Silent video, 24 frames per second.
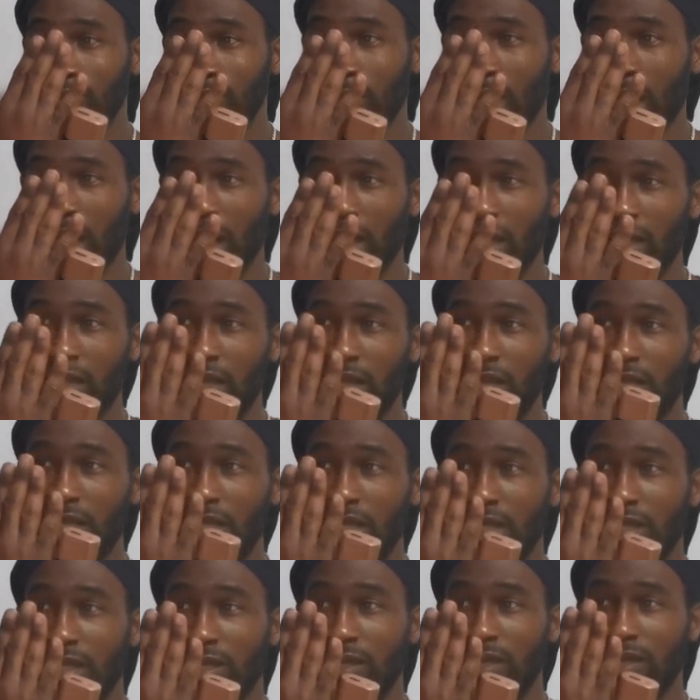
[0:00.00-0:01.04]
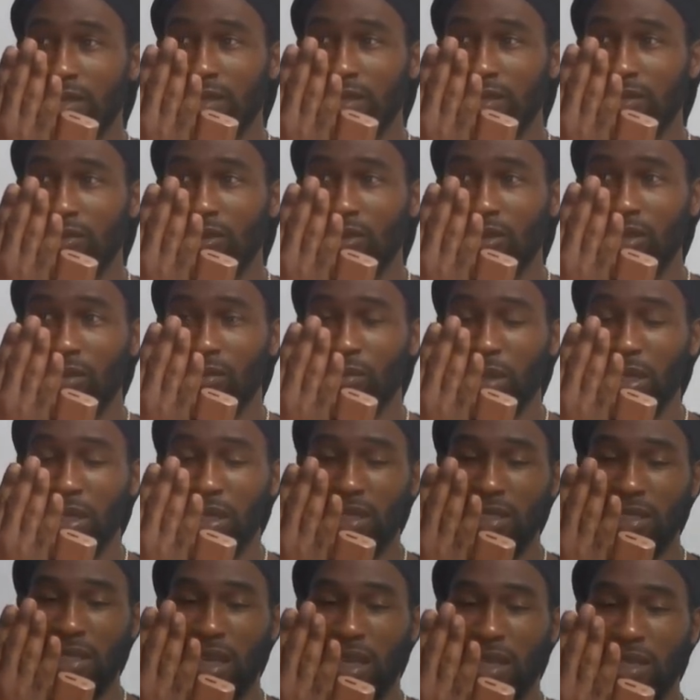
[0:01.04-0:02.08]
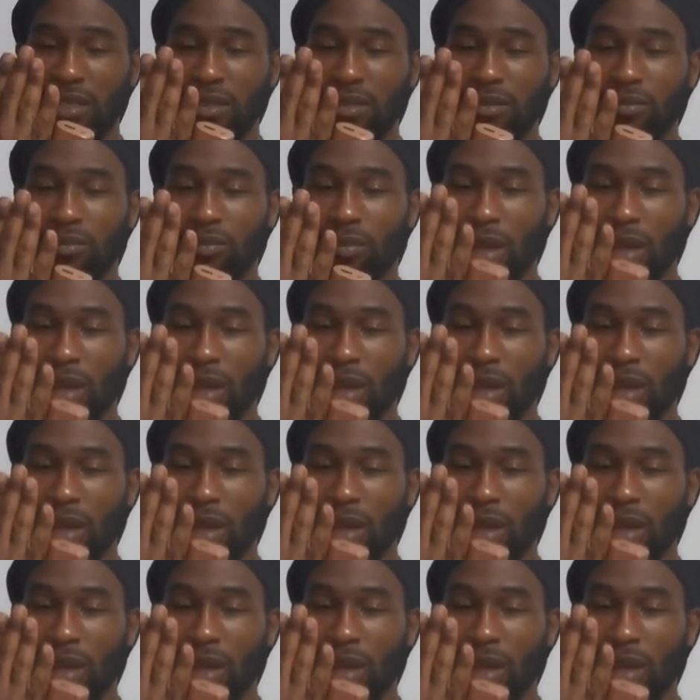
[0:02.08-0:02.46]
My hand is not the biggest hand,